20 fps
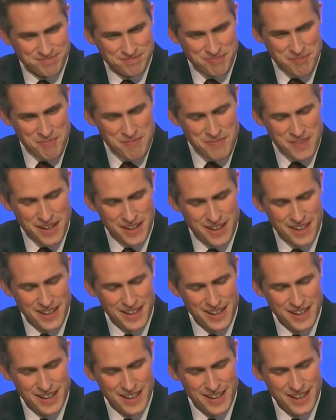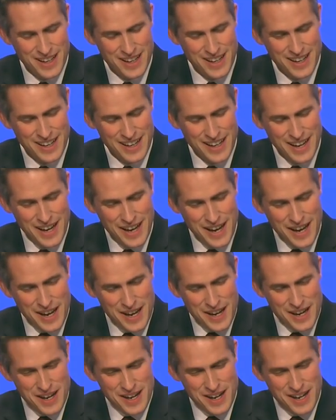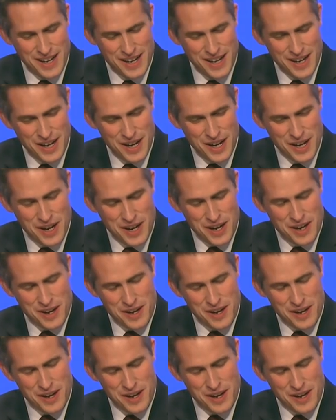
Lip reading: (silence)